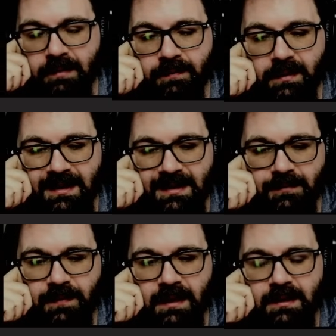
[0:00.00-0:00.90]
and I feel like its
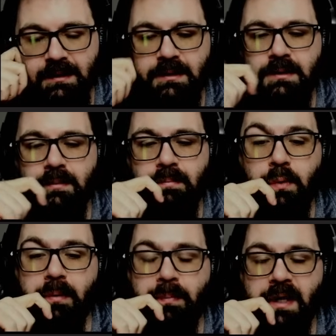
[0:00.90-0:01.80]
effect is
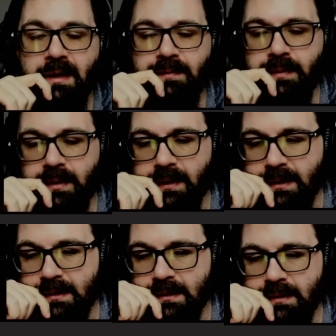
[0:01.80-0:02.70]
more impactful than
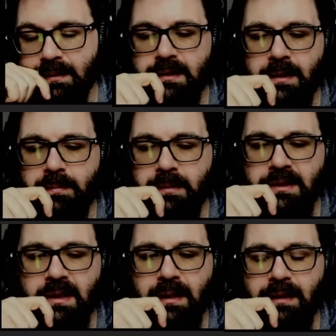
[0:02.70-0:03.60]
this. It's
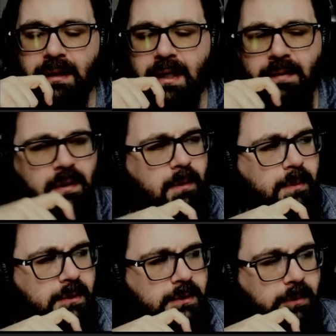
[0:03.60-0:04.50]
almost kind of like having a
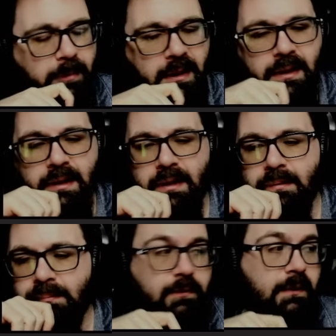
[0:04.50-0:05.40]
built-in
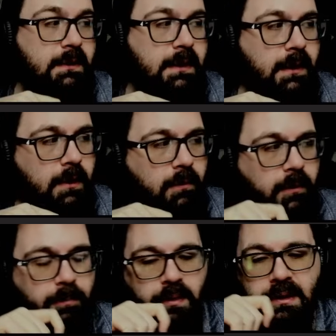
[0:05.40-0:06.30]
medkit. Definitely take it
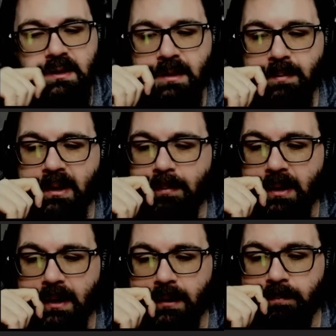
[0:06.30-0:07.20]
over the proximity
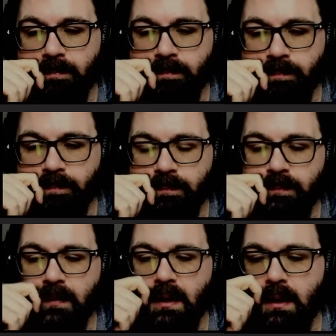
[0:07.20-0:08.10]
mine,
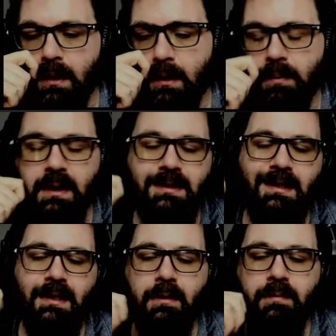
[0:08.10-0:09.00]
but I'd
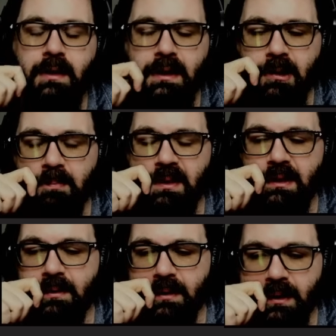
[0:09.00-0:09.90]
take it over an
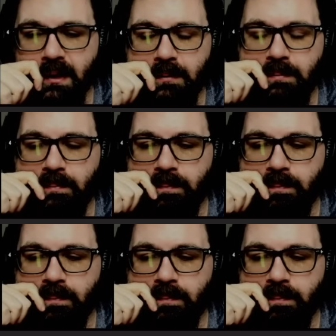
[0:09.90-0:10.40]
EMP grenade.